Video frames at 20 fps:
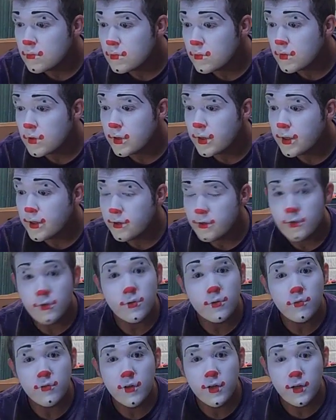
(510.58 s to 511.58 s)
Okay, so
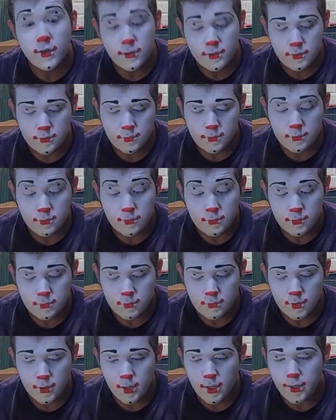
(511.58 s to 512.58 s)
we've got
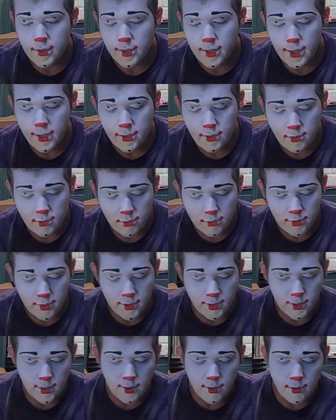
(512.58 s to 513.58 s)
that all
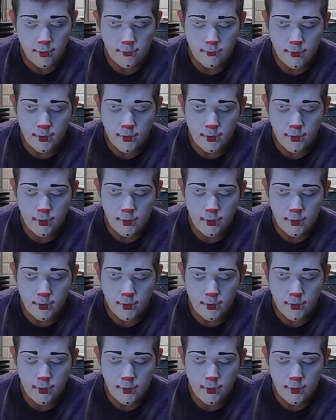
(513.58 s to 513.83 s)
taken care of.